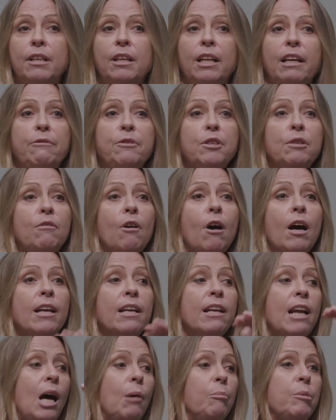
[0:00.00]
in left and right
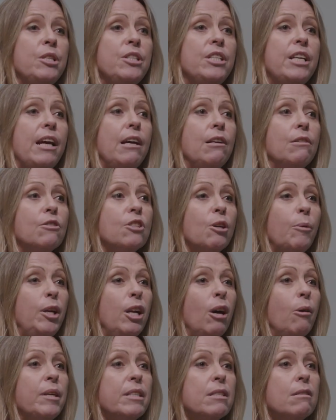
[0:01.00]
and up and down. So we
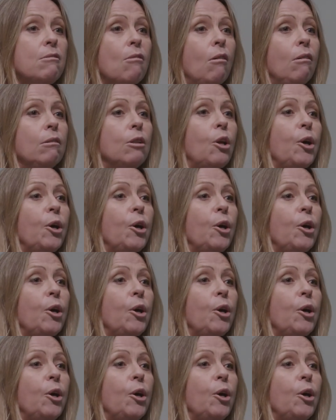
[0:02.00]
know it's not